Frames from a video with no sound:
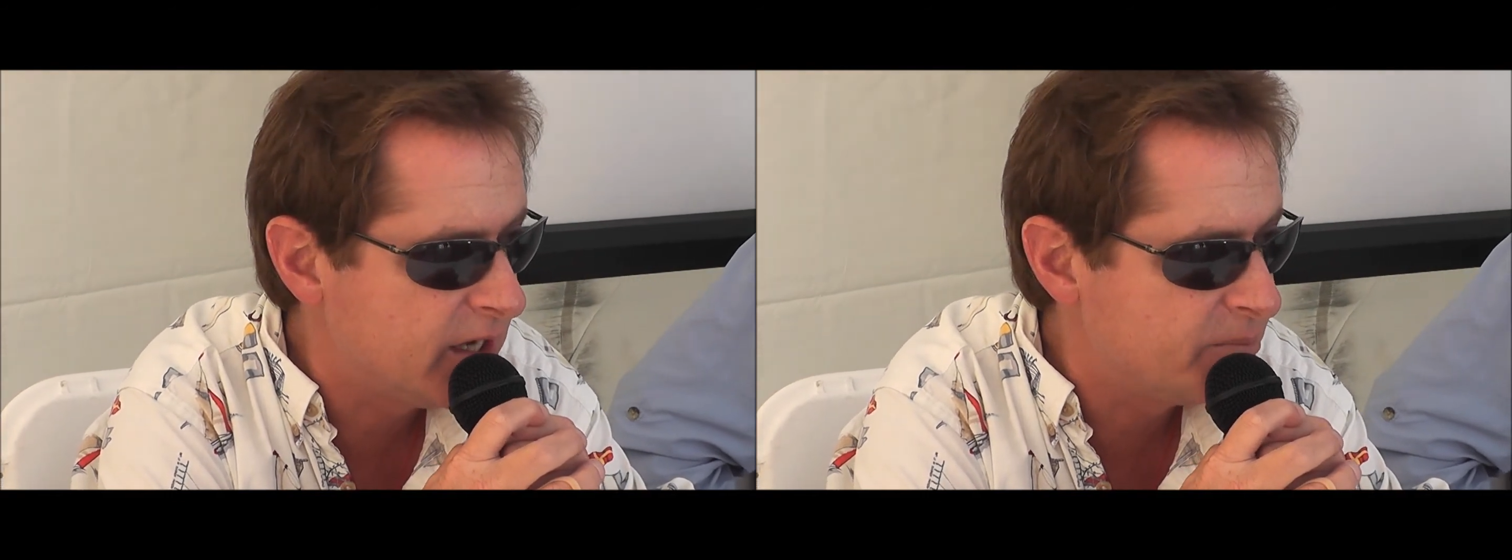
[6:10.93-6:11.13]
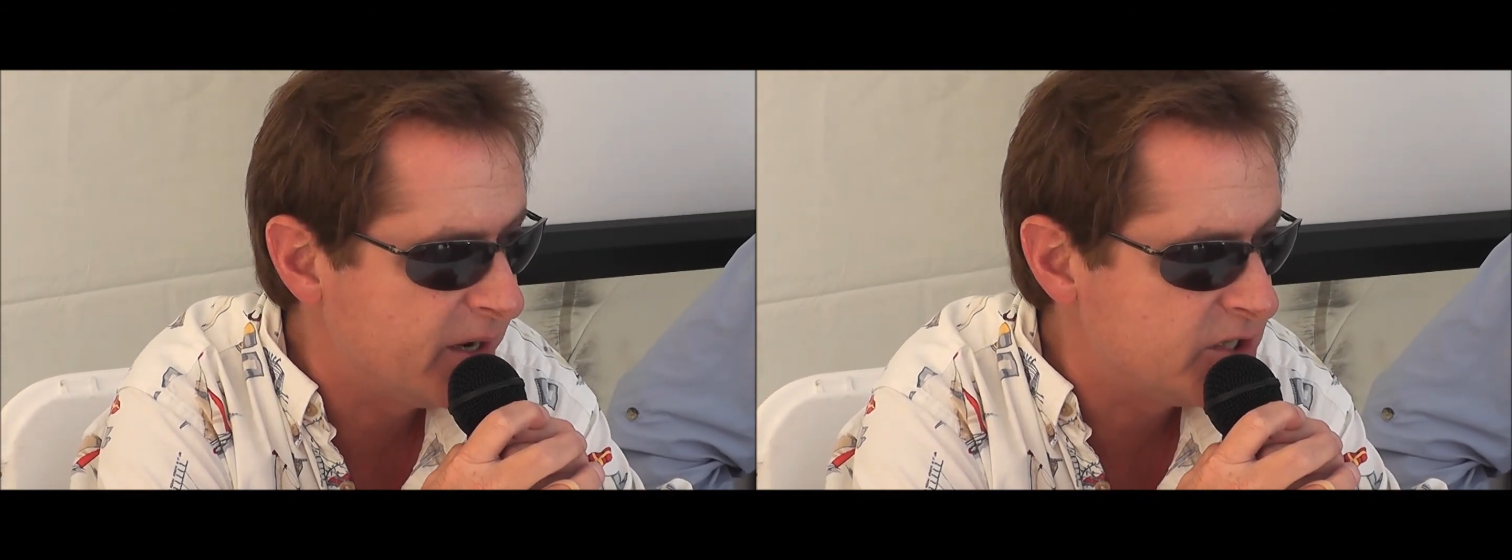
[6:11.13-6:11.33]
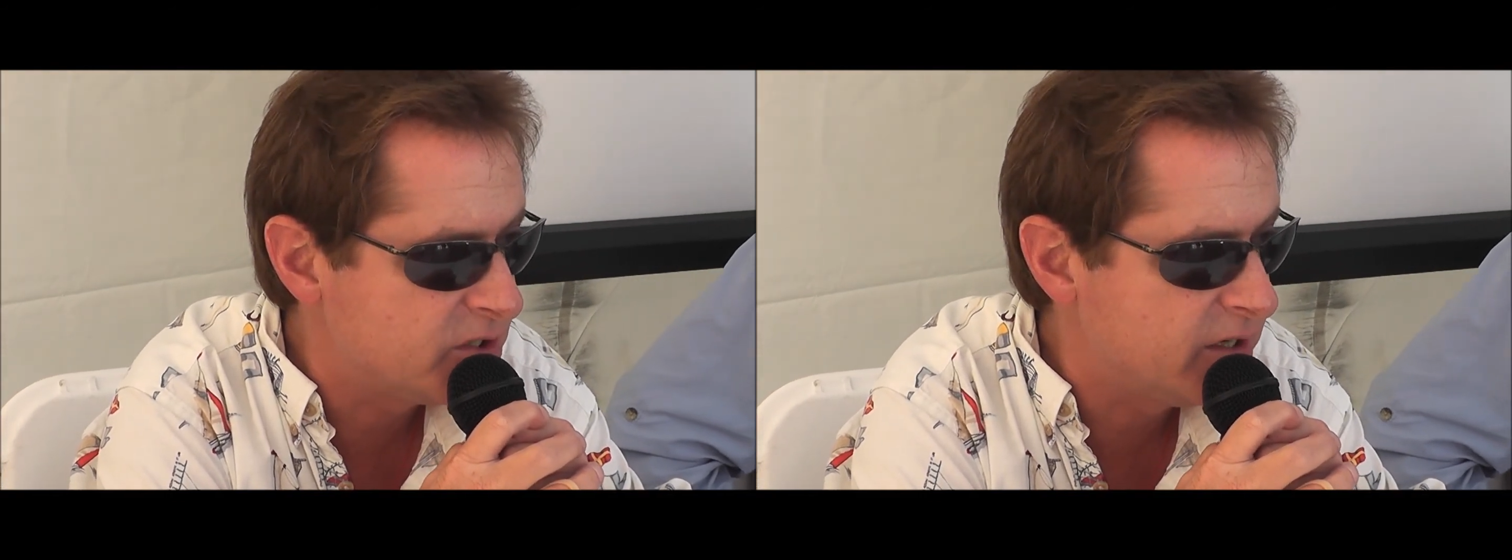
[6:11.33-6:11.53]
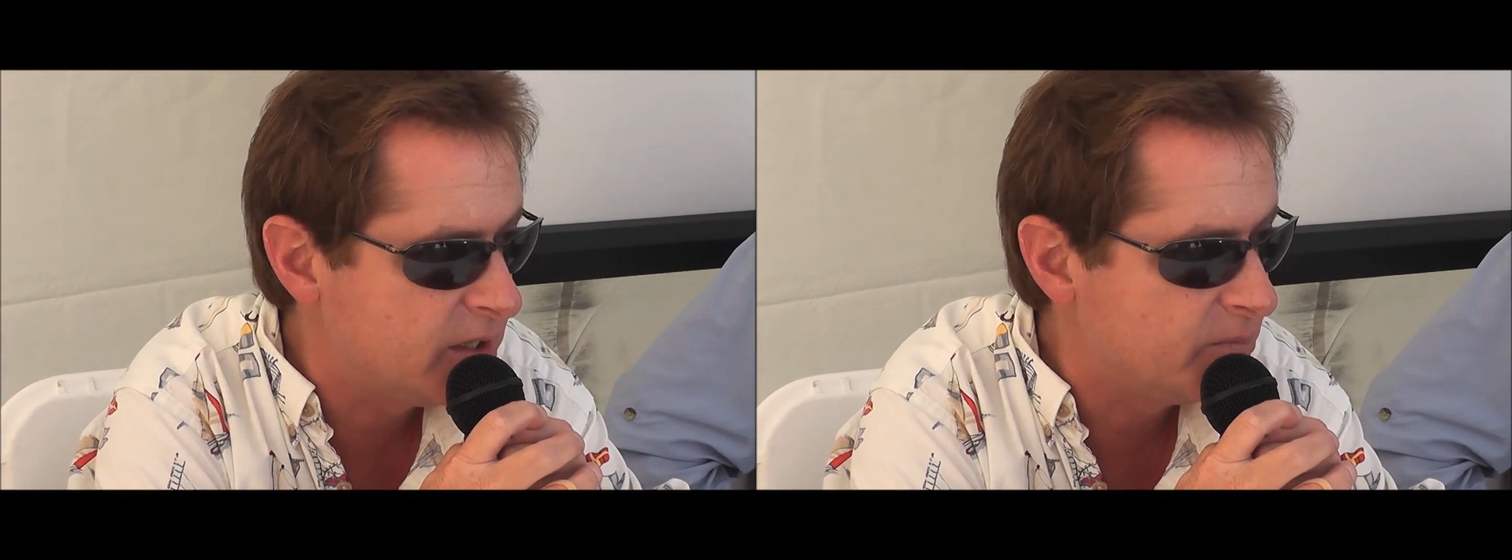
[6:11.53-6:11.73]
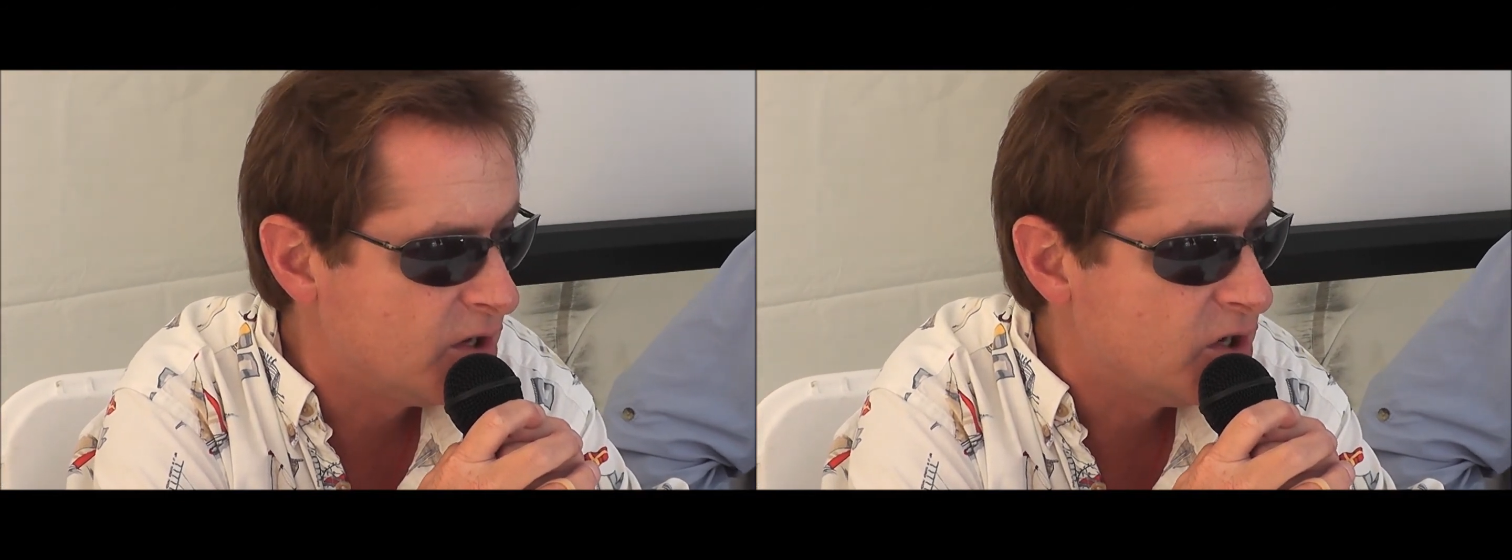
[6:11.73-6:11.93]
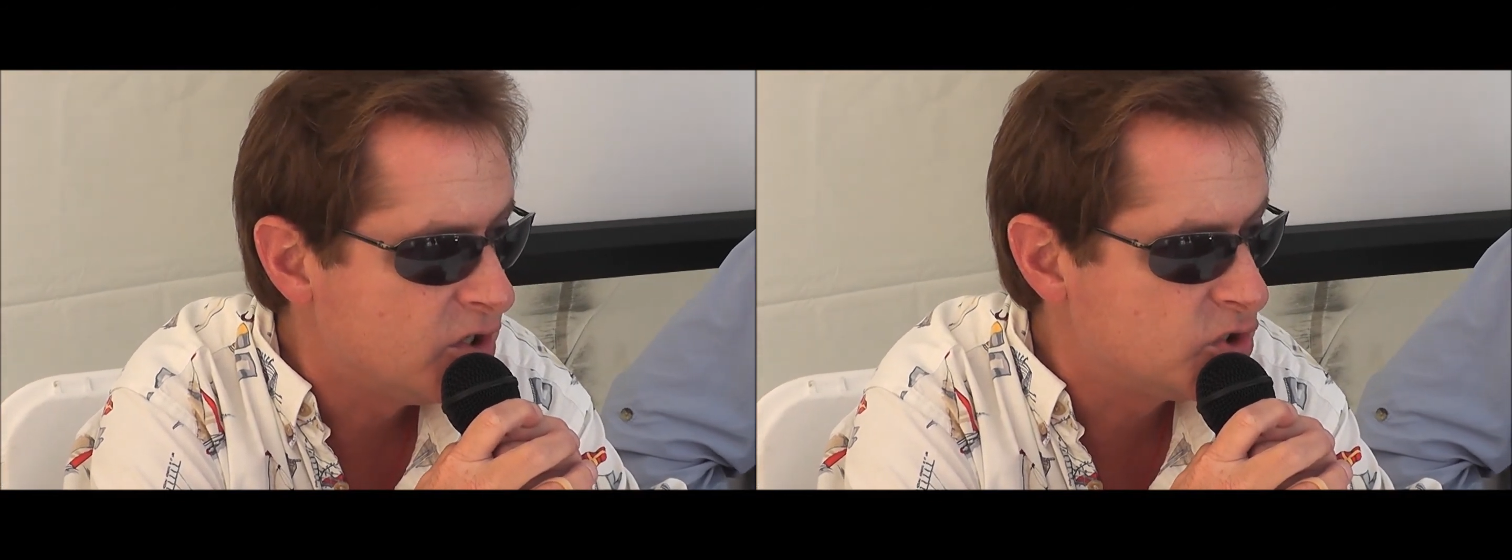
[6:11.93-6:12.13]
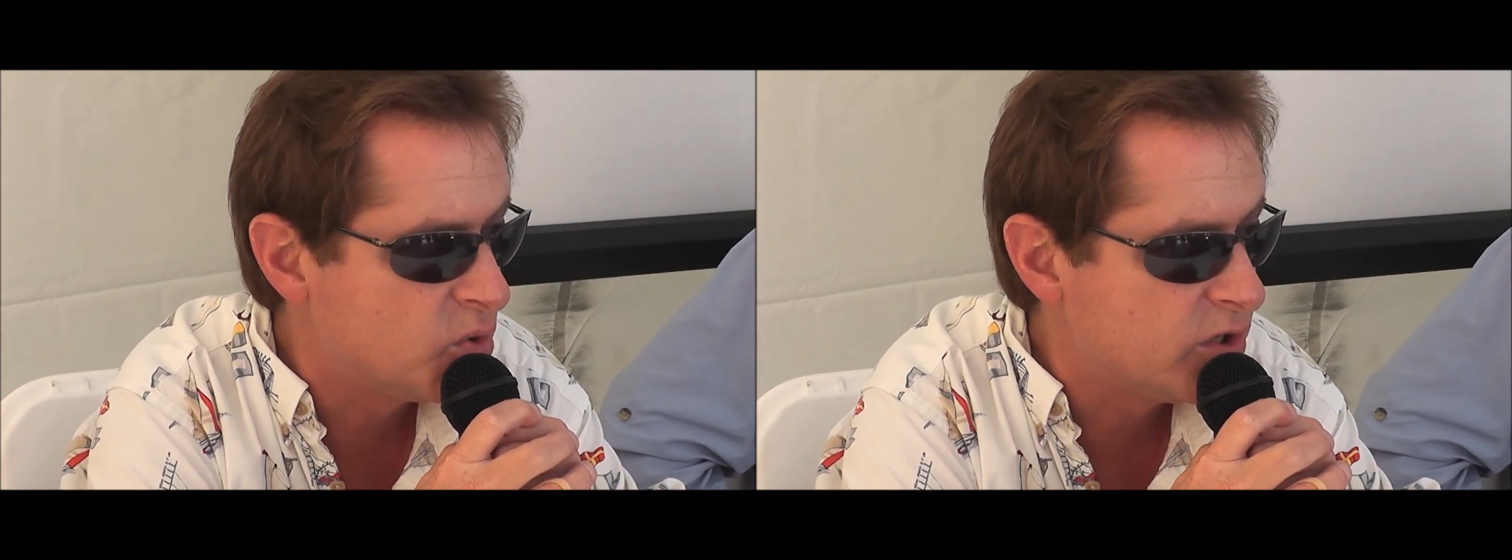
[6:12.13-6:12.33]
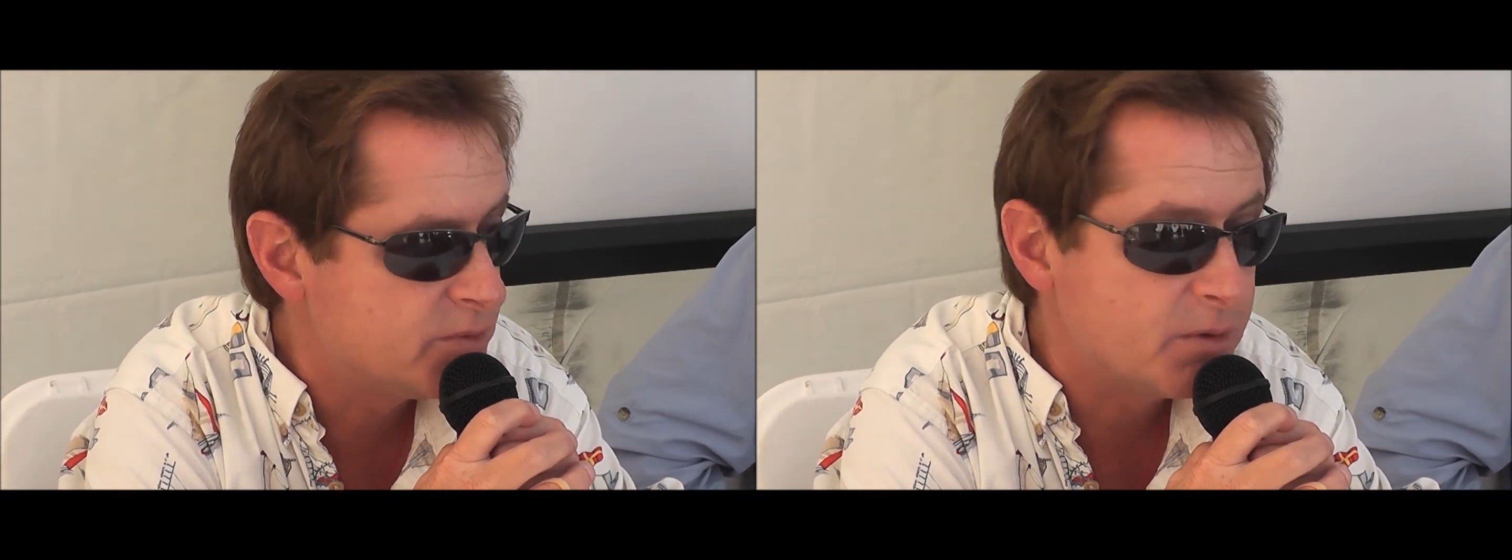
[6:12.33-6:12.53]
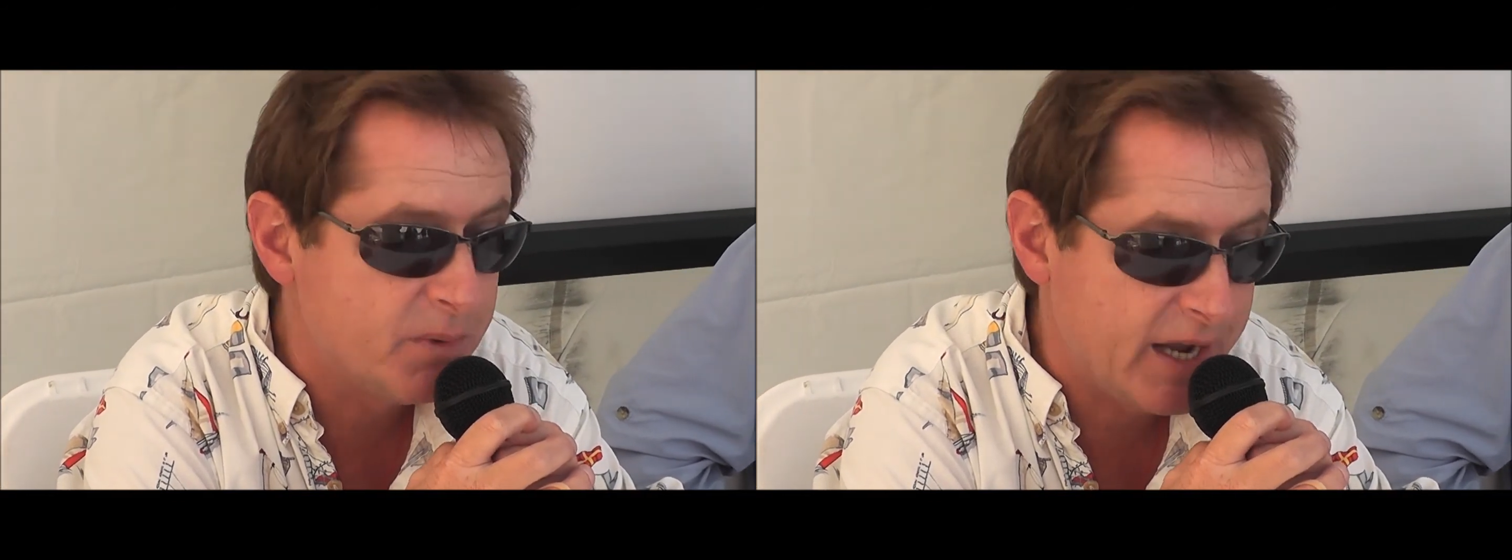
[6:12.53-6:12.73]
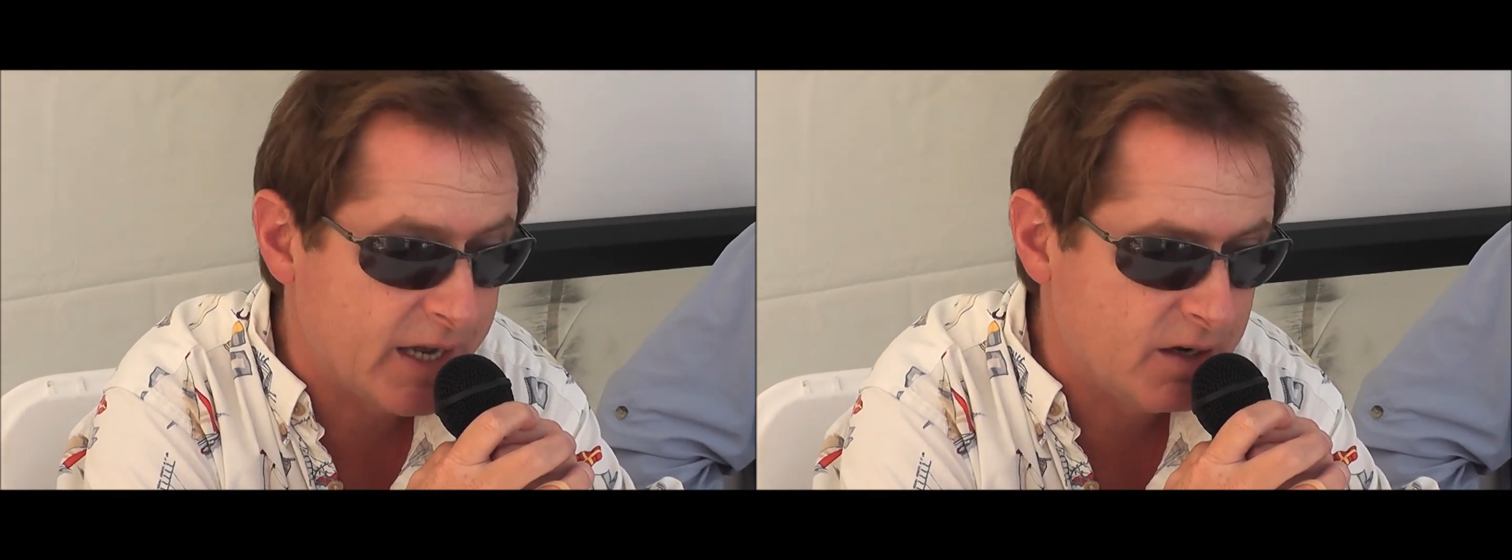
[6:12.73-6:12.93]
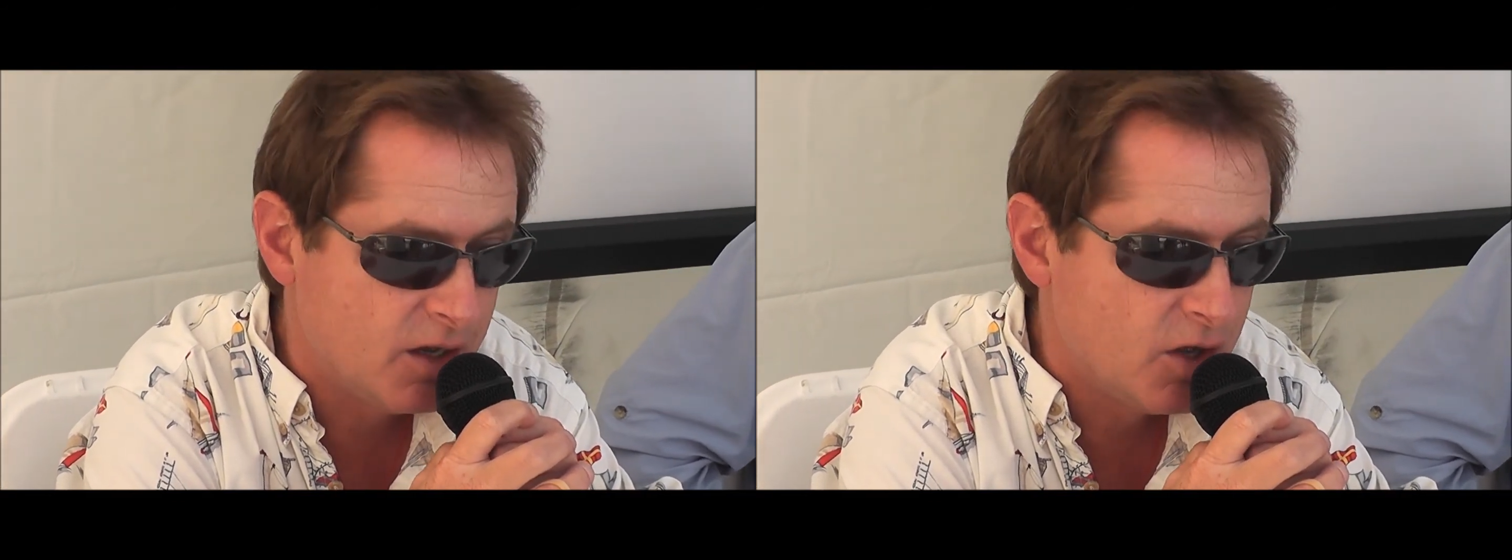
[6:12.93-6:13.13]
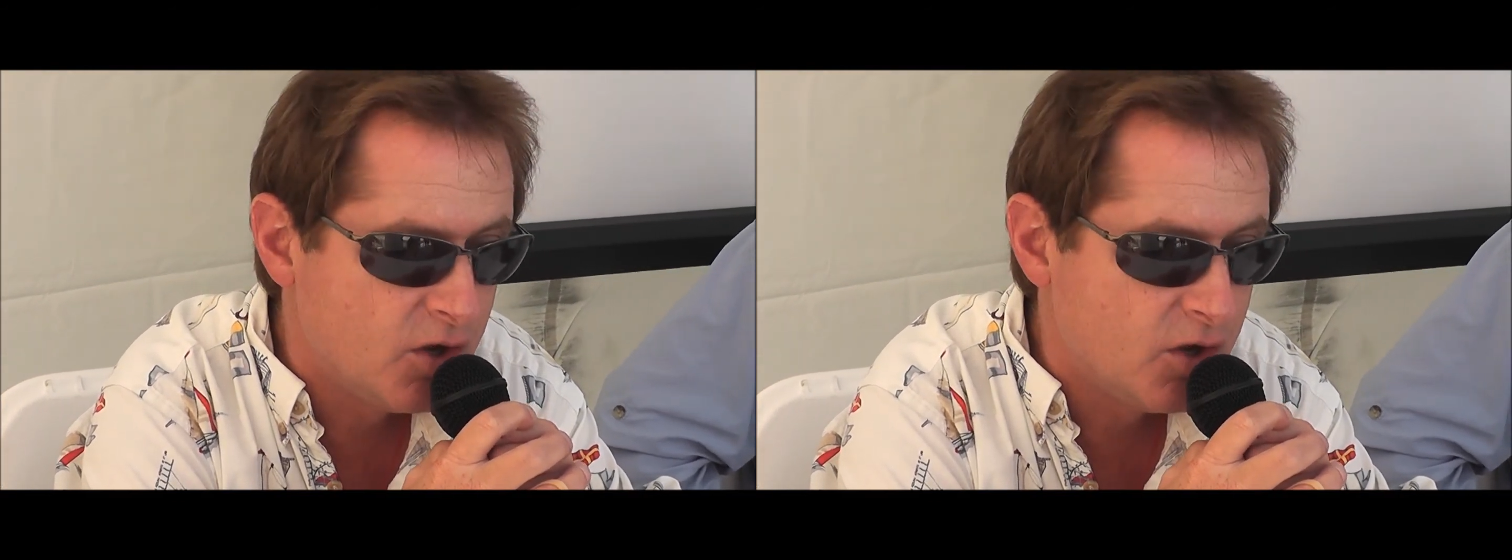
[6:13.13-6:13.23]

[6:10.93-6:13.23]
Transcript: a patient named George McMahon,